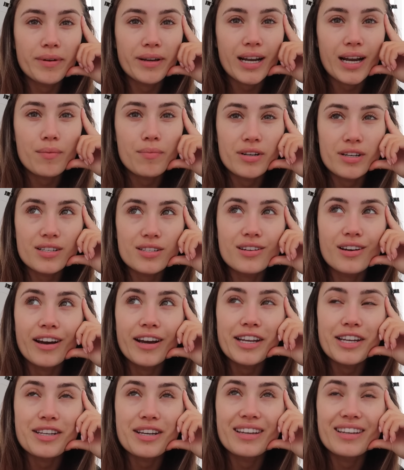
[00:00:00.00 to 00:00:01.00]
my camera just
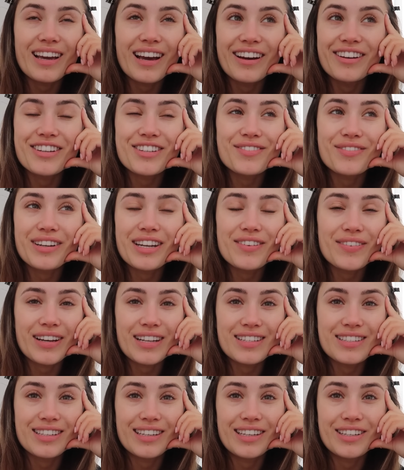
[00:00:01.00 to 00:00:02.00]
died. Yeah, I just really
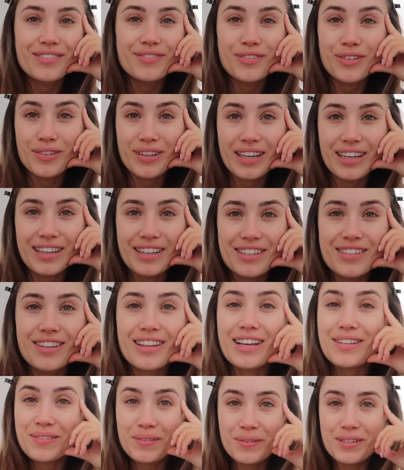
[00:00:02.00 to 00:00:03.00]
fancied vlogging, so
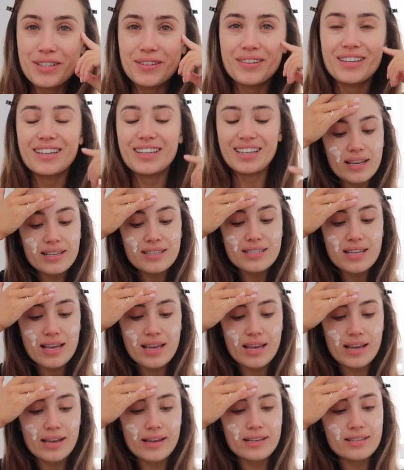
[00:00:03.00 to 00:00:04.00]
that's what we're doing. This
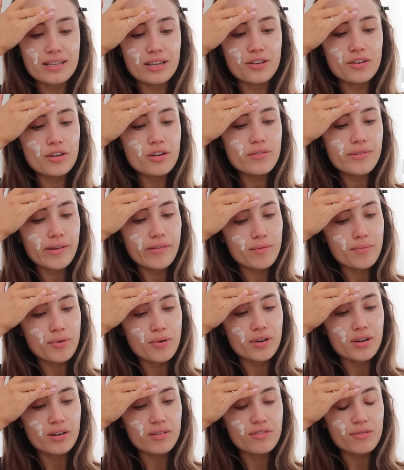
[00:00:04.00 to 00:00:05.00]
is a new favourite
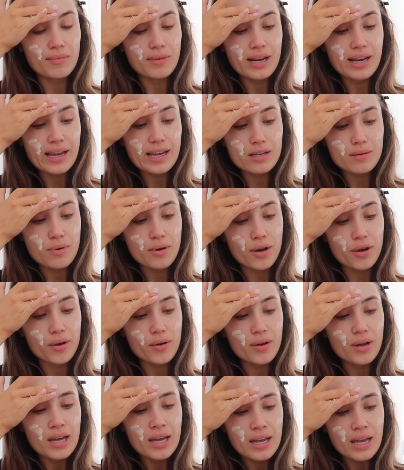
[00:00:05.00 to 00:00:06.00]
product from Clé de
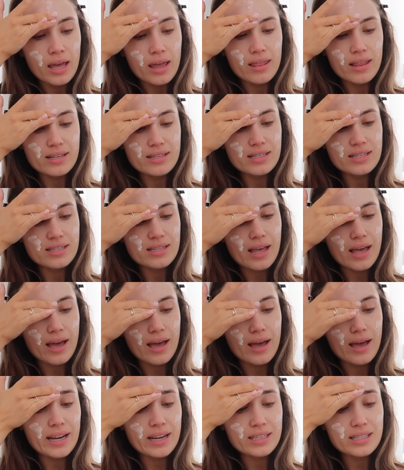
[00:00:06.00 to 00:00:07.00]
Peau. This is
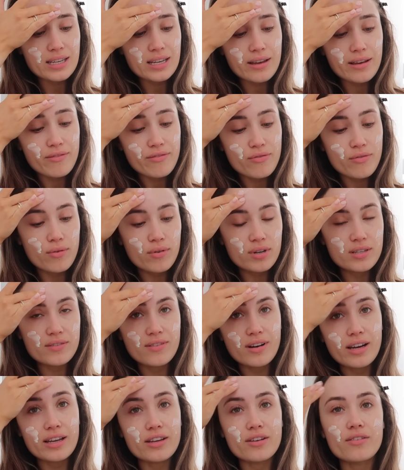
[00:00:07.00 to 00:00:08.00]
their Active
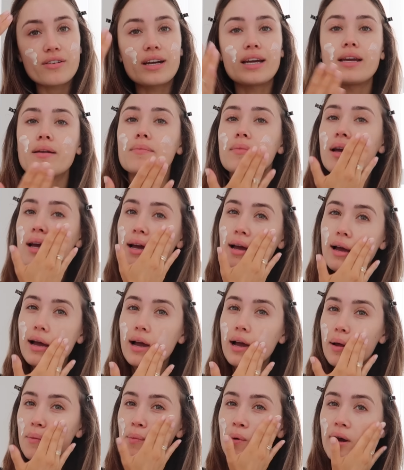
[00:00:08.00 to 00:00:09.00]
Fortifying Cream.
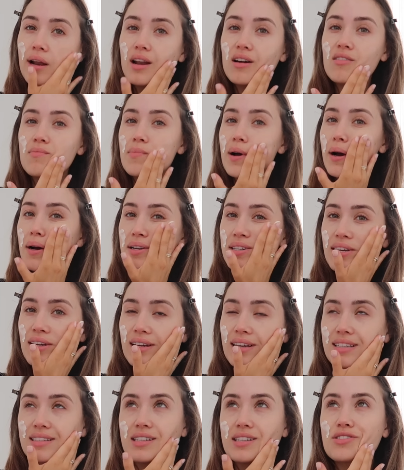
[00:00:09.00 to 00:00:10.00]
And what I love about
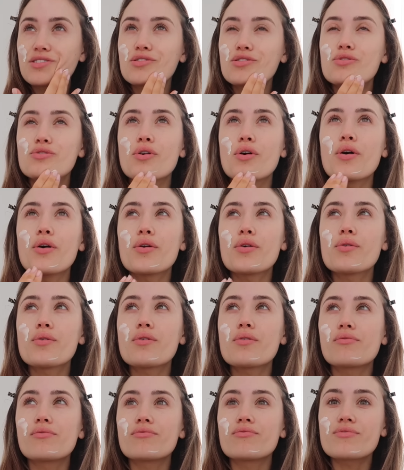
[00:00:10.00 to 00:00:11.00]
it is it's
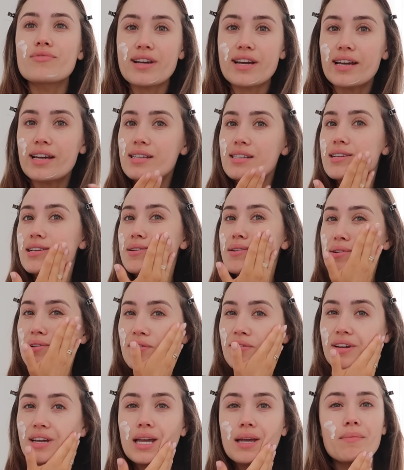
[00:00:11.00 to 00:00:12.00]
so rich and
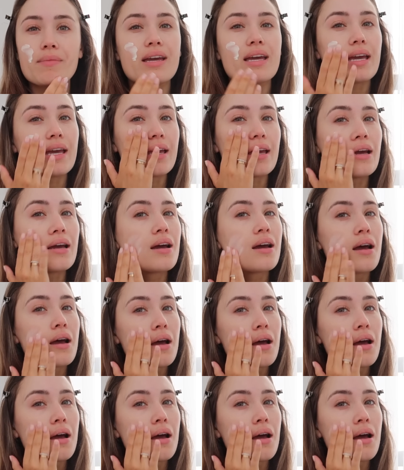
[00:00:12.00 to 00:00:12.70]
creamy